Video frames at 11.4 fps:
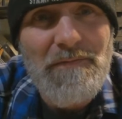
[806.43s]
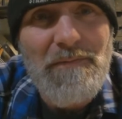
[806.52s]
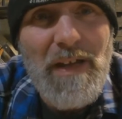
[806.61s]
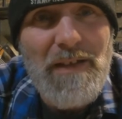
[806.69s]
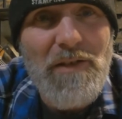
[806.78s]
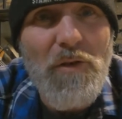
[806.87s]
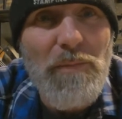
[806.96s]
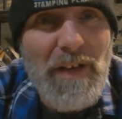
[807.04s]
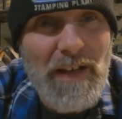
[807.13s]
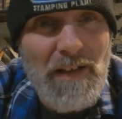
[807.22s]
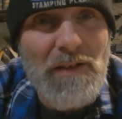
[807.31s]
make the
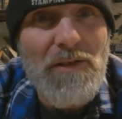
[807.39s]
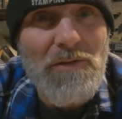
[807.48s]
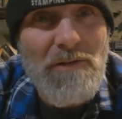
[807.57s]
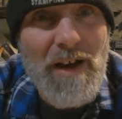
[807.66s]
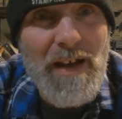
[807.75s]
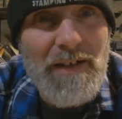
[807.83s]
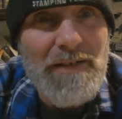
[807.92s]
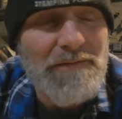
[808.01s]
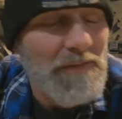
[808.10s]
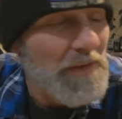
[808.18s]
opening a little wider.